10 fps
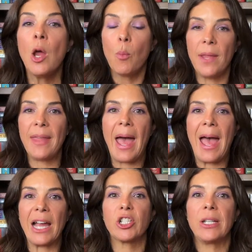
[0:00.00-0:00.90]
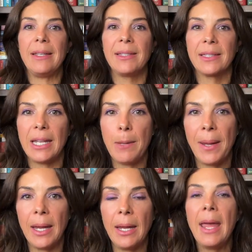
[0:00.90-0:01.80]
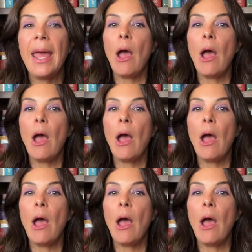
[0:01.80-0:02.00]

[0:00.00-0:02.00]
when they're actually sleeping